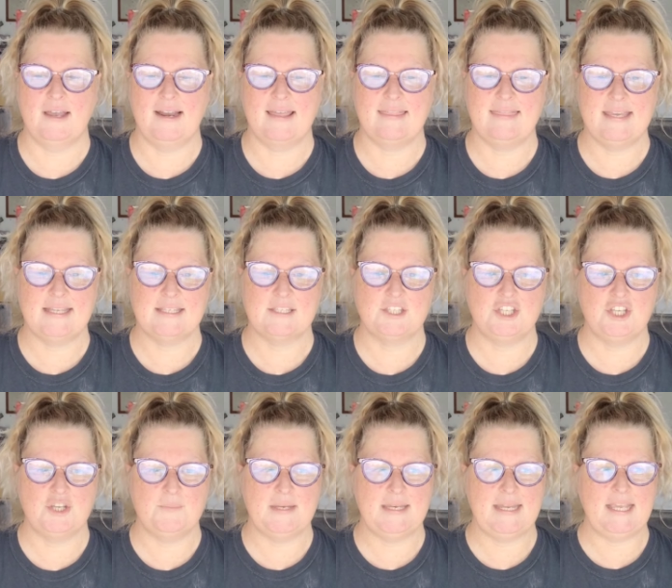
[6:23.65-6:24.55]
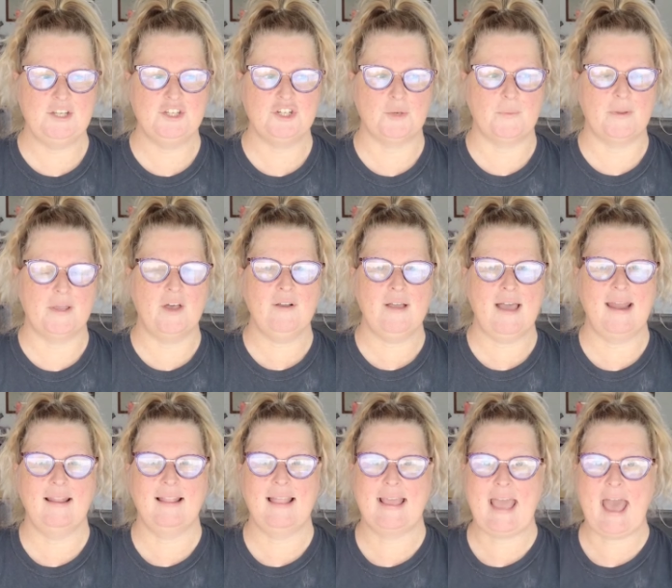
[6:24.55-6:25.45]
And I think it's human nature. We all
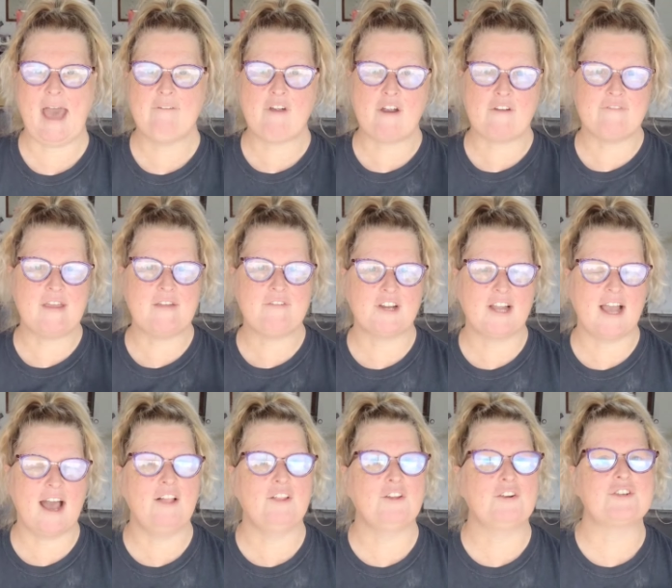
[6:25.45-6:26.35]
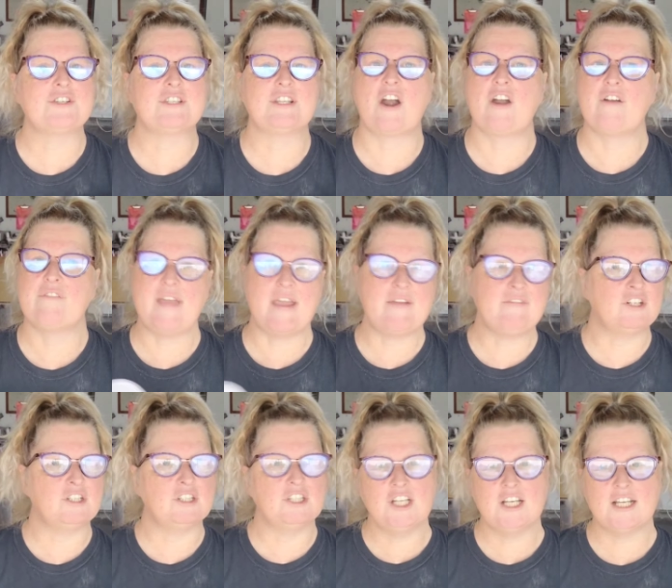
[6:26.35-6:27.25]
kind of like have our favorite colors and our
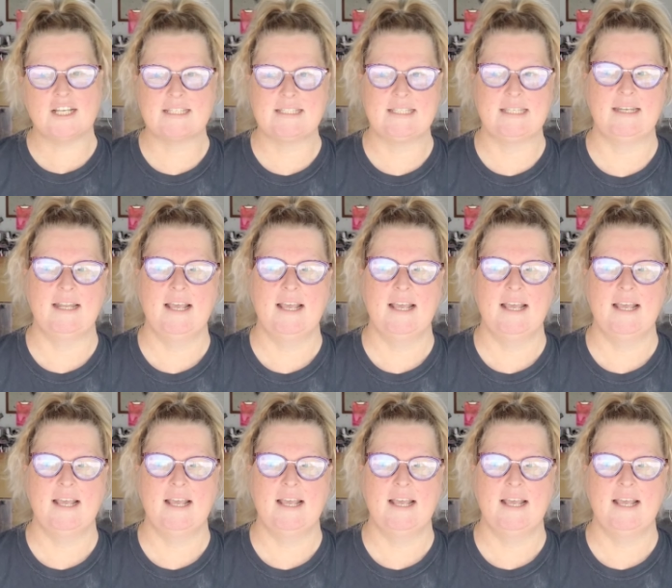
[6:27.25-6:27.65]
favorite looks.